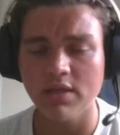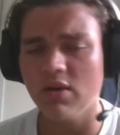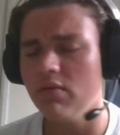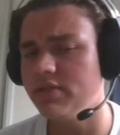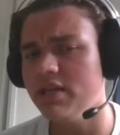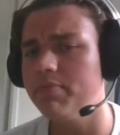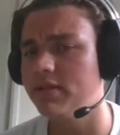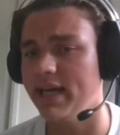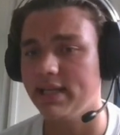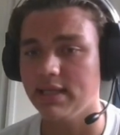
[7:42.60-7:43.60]
So
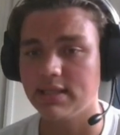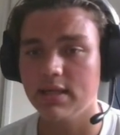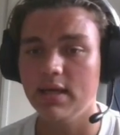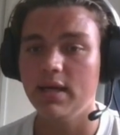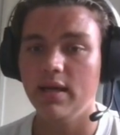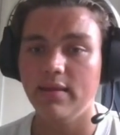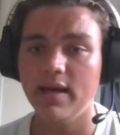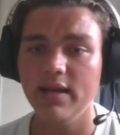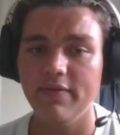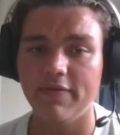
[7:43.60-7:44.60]
simple tactics.
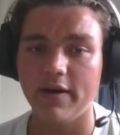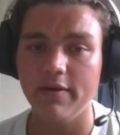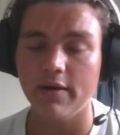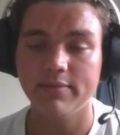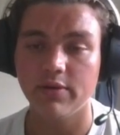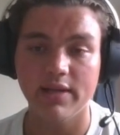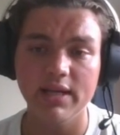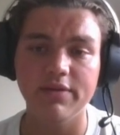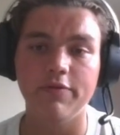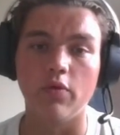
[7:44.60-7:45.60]

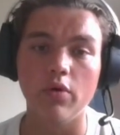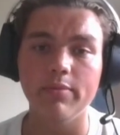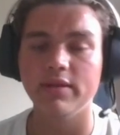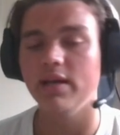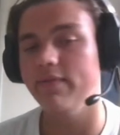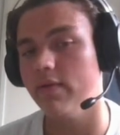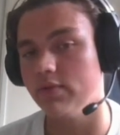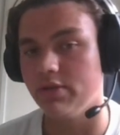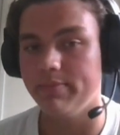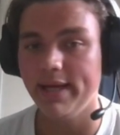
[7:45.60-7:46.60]
94, but 95
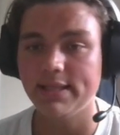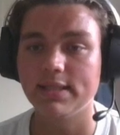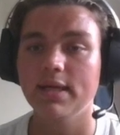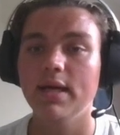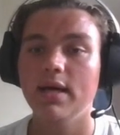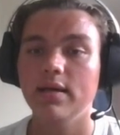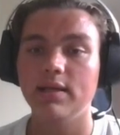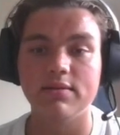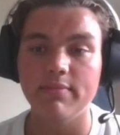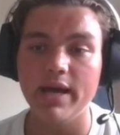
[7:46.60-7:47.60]
was the best.
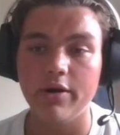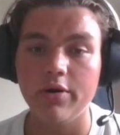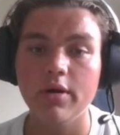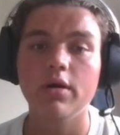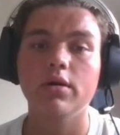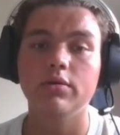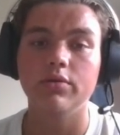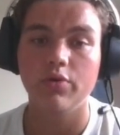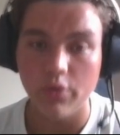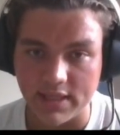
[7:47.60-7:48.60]
Doesn't matter,
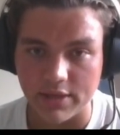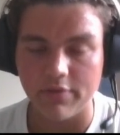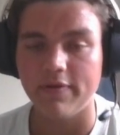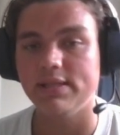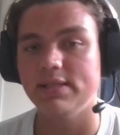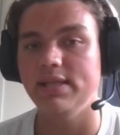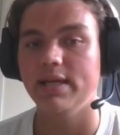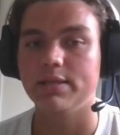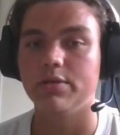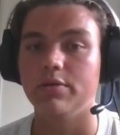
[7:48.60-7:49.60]
the rook sacrifices the
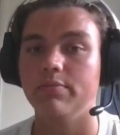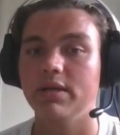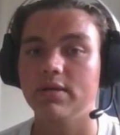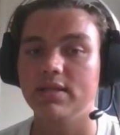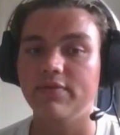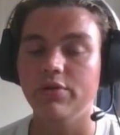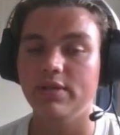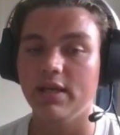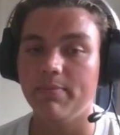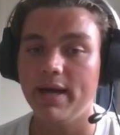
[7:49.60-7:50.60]
answer, because after
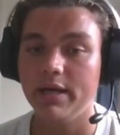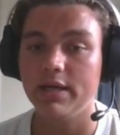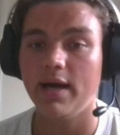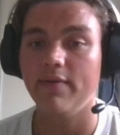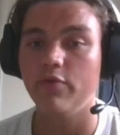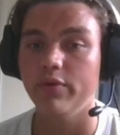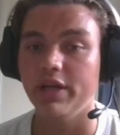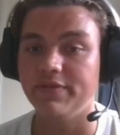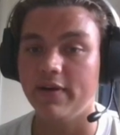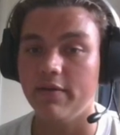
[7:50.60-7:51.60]
you take back, I have
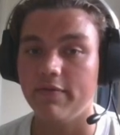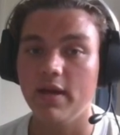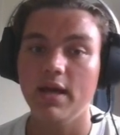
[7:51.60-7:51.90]
queen h5.